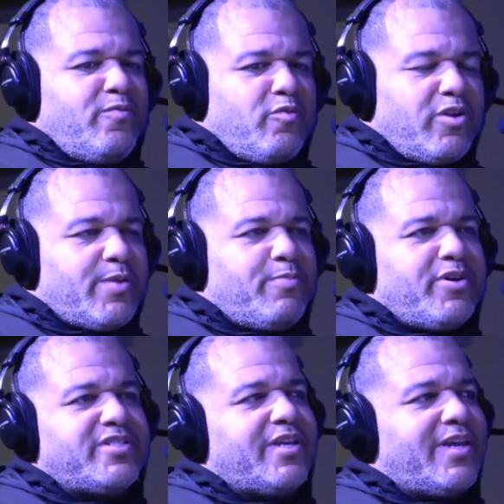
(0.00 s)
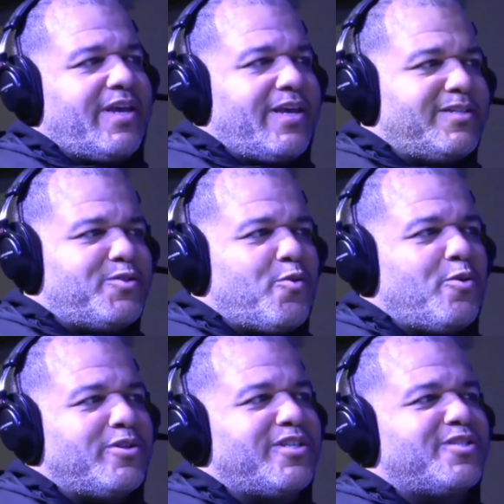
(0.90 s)
really pushing kids
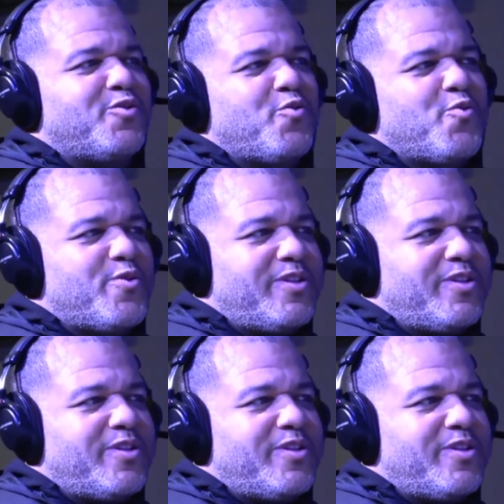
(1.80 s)
towards a school.